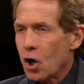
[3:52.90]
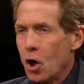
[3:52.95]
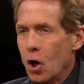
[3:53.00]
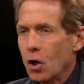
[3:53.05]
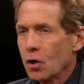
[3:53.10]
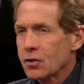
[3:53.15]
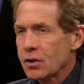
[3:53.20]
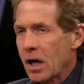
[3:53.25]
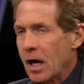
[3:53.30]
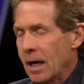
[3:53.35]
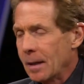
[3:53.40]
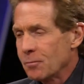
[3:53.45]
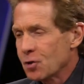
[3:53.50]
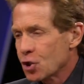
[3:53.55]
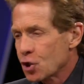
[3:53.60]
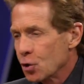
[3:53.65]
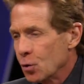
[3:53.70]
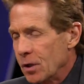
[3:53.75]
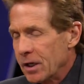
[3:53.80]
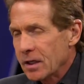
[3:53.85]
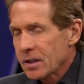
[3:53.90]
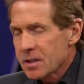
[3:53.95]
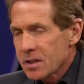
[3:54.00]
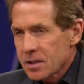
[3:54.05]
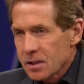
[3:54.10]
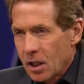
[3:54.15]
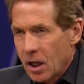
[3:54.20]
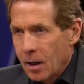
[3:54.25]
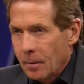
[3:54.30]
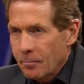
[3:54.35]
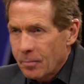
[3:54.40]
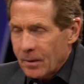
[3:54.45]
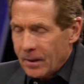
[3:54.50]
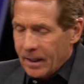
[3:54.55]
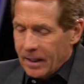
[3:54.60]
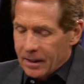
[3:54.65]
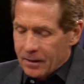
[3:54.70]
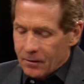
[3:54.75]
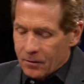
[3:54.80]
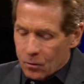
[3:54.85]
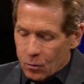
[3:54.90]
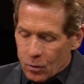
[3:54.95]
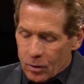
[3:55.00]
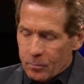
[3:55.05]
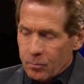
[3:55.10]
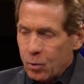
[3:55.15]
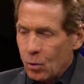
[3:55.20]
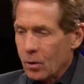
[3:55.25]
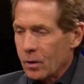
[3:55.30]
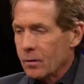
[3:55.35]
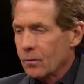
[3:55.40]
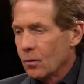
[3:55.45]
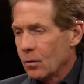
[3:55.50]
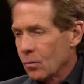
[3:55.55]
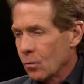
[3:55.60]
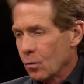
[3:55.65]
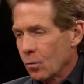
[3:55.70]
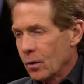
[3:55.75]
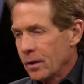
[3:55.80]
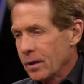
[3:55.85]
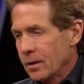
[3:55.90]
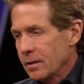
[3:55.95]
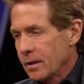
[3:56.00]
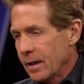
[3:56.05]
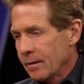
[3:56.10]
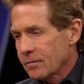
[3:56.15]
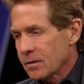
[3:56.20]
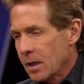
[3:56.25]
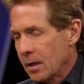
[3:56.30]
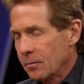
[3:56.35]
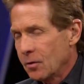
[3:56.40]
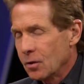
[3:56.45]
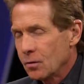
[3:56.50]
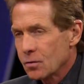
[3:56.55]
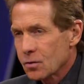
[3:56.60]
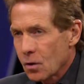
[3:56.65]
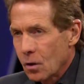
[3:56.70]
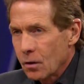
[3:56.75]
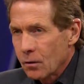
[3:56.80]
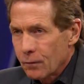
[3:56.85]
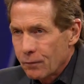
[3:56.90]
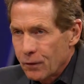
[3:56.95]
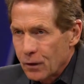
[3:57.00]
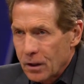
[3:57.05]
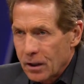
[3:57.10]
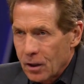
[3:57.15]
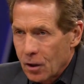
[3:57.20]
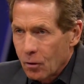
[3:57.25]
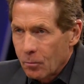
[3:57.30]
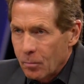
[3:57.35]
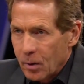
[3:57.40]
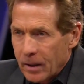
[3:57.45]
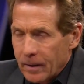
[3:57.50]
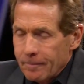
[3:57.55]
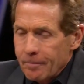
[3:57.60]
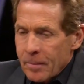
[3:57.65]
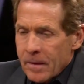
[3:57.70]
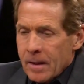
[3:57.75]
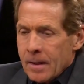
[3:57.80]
all-time shooting slump. And the one point, we didn't have time to use all the video, but